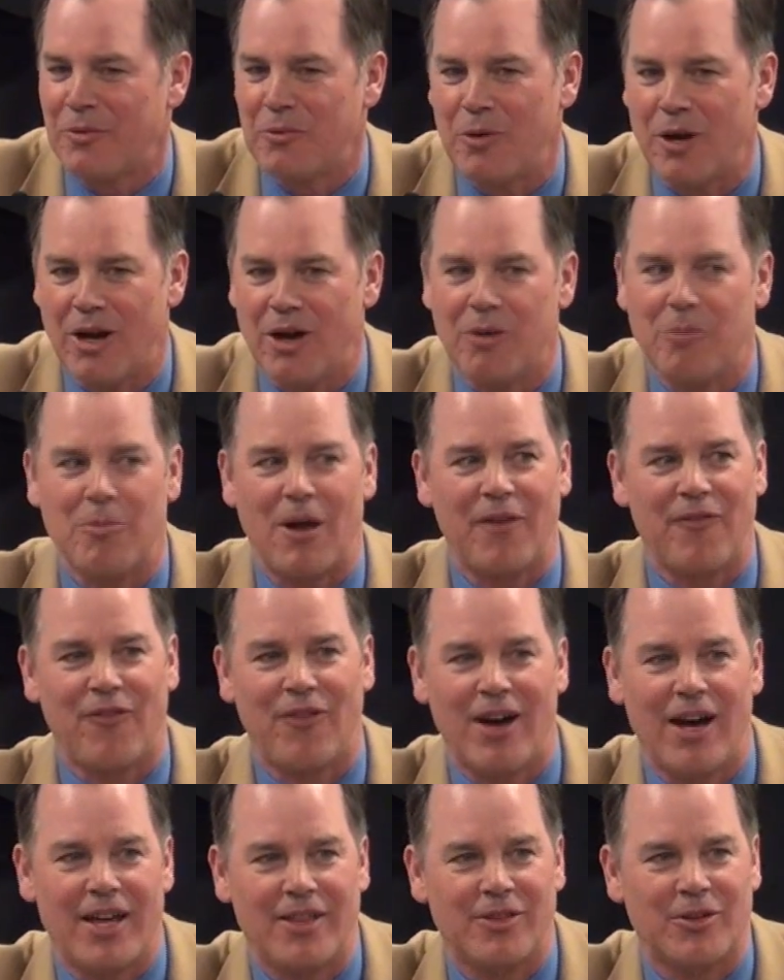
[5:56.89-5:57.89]
Well, my
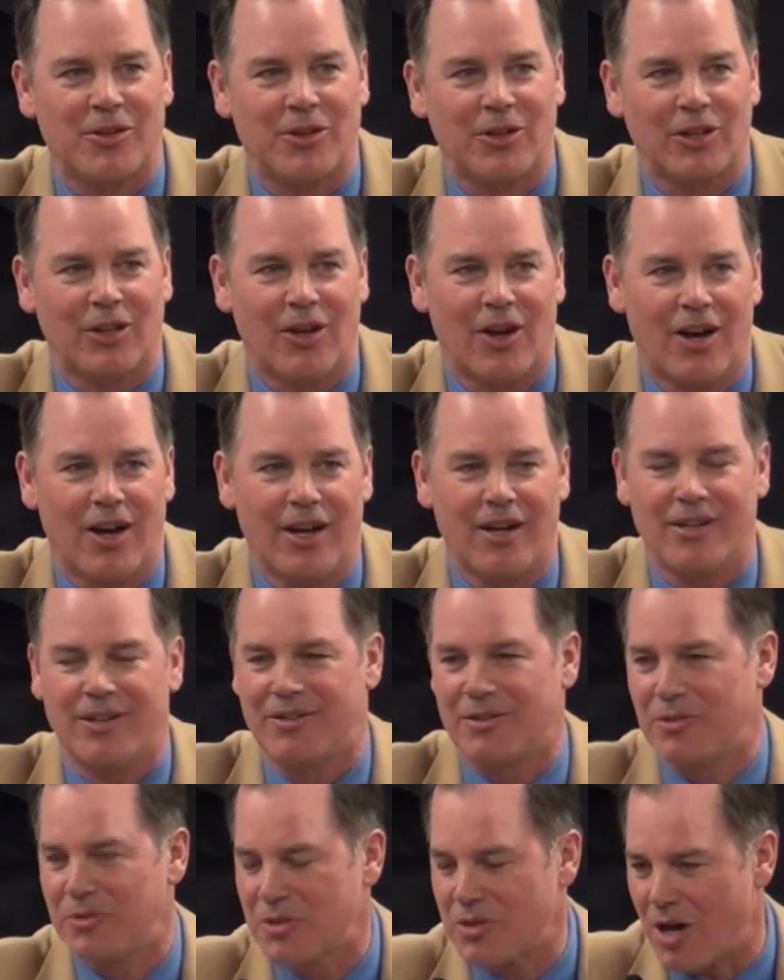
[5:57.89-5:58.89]

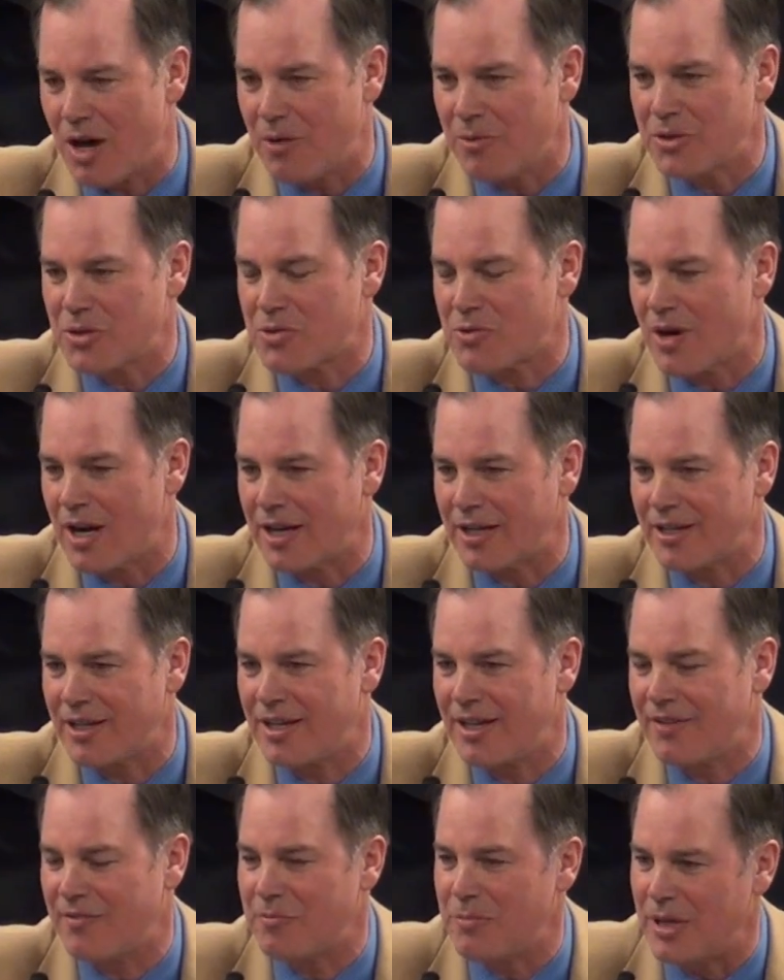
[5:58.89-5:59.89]
father-in-law, who's always trying to
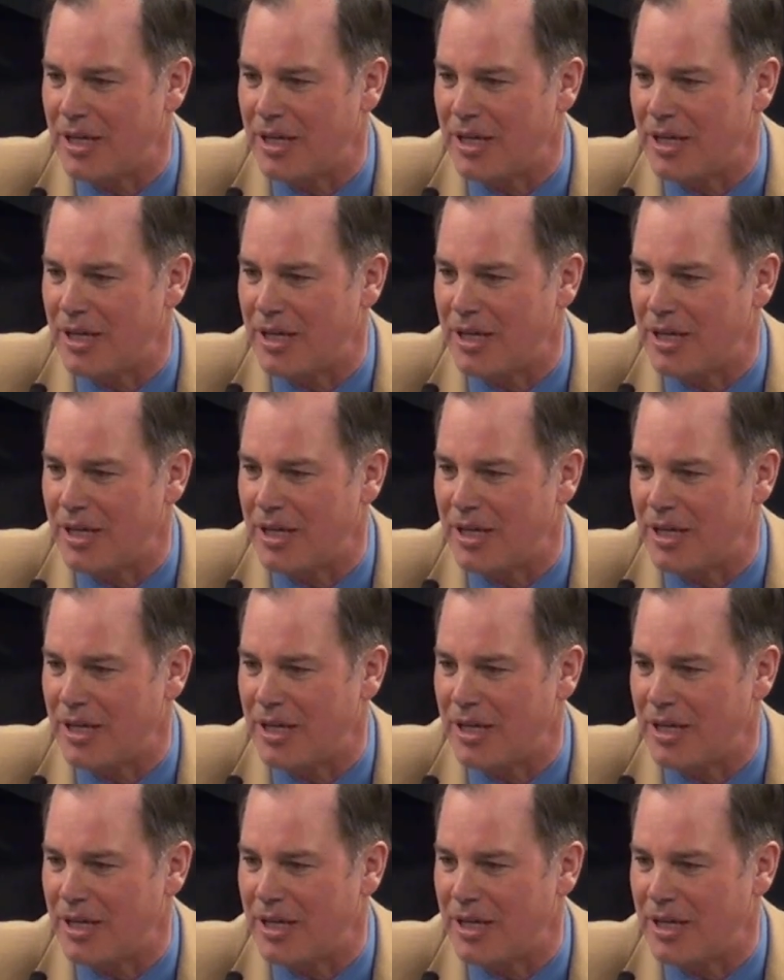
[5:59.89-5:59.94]
give